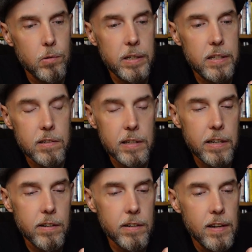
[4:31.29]
20 years
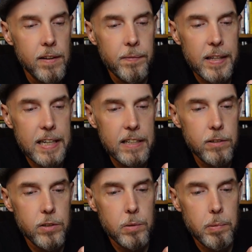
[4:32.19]
later,
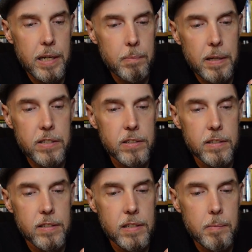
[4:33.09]
Ann uses black
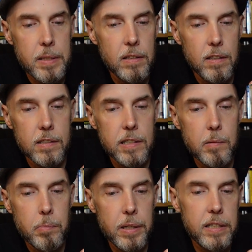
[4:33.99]
magic to summon
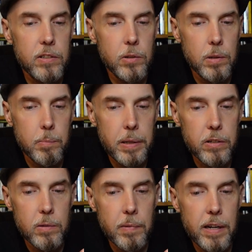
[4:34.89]
long-dead Buddy to her
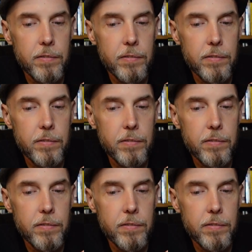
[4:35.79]
bedroom